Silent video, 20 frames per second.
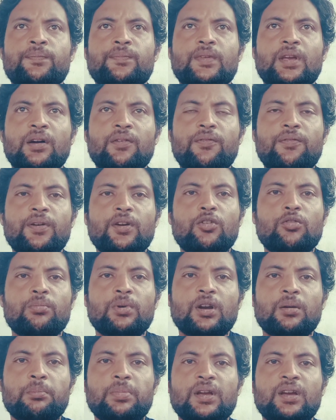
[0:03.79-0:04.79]
every
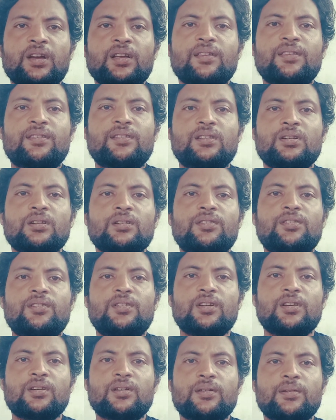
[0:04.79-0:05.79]
human being is
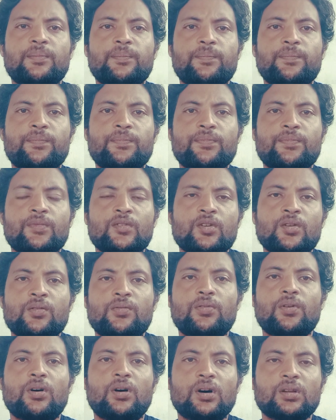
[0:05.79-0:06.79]
thirsty
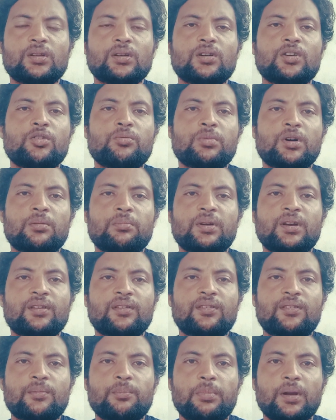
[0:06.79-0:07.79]
for other human
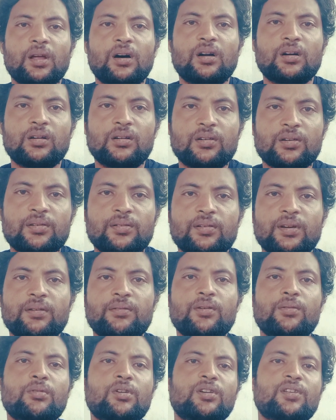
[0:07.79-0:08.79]
beings' blood,
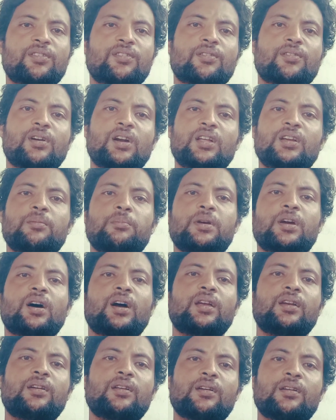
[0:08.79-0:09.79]
everyone is running
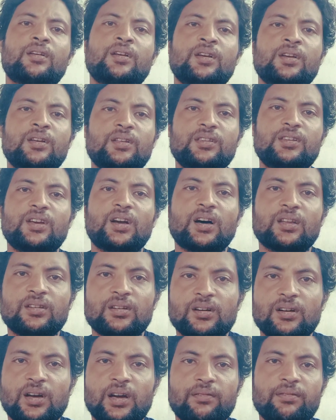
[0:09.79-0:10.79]
behind the
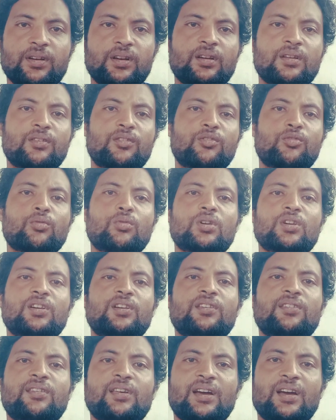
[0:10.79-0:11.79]
other, having sword in
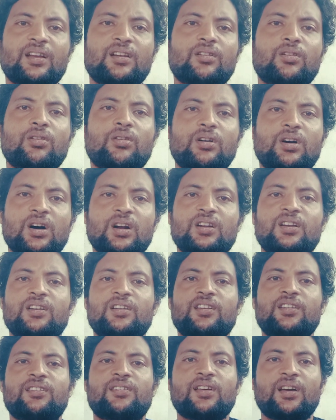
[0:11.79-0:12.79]
his hand or gun in
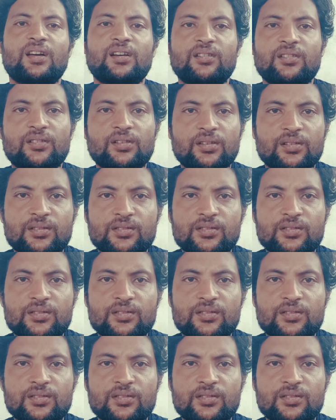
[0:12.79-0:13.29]
his hand,